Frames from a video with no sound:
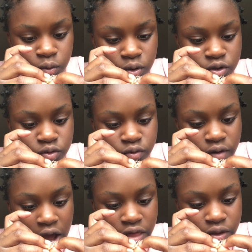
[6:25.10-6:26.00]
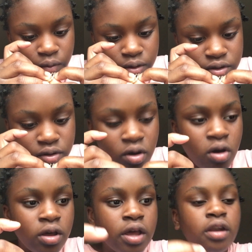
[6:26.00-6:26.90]
what's it
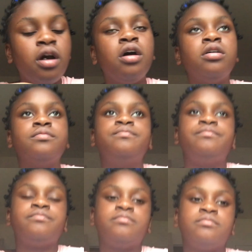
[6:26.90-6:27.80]
called again?